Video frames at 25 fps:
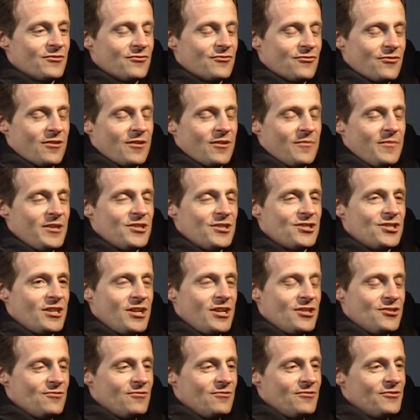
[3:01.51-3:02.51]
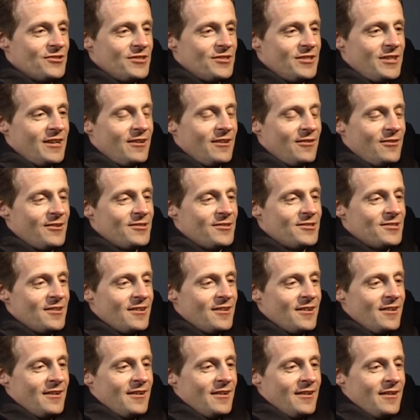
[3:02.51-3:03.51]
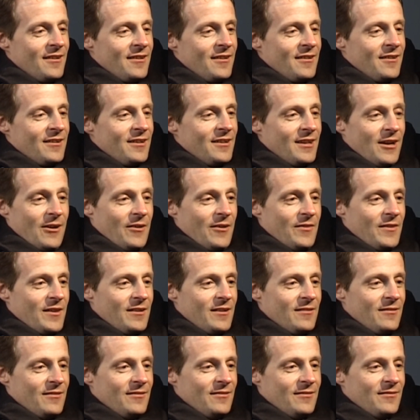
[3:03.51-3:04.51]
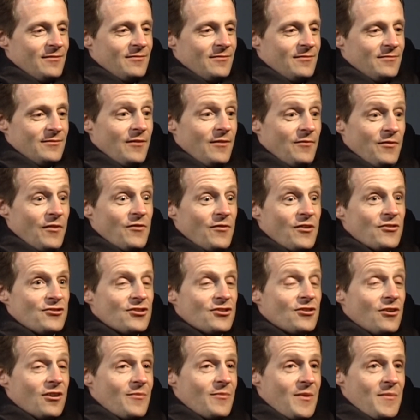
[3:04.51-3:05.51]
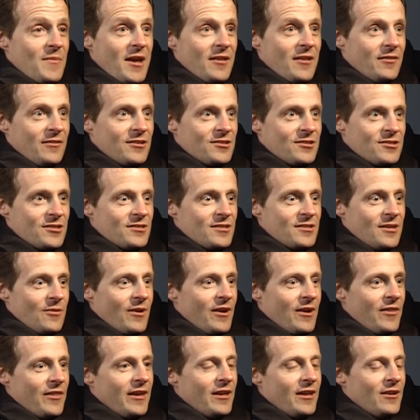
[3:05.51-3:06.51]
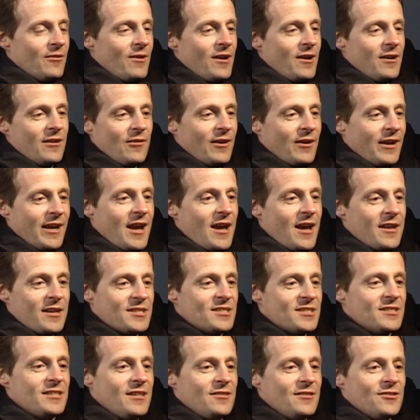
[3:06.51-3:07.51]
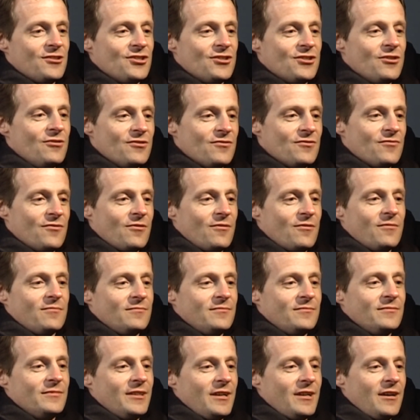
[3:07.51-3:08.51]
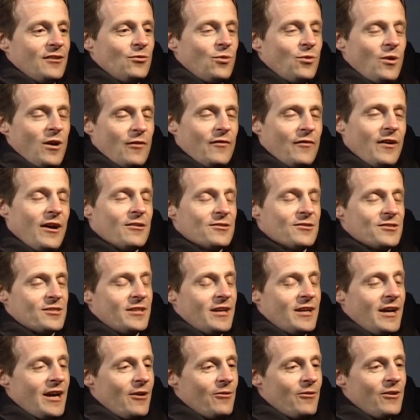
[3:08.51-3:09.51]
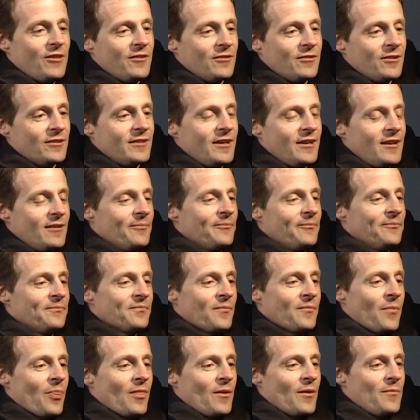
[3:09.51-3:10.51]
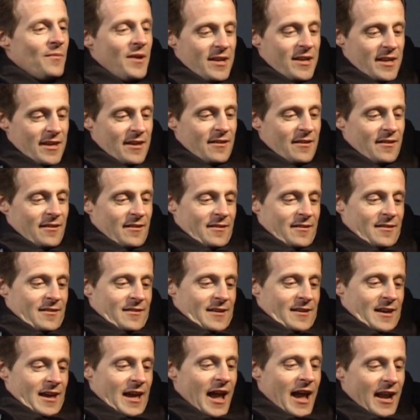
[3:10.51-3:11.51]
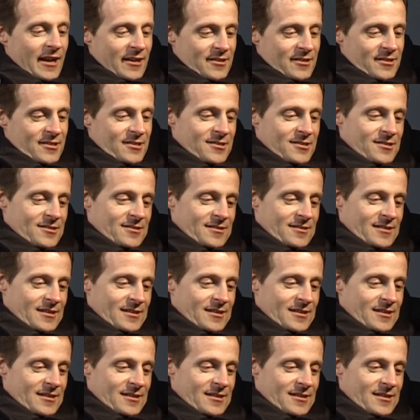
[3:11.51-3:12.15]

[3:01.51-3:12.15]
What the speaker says: trying to meet schedules and deadlines, knowing that they've just got to be met. There's just no way of getting around it. I can't extend the shoots for 12 hours a day or anything like that. Meeting actors,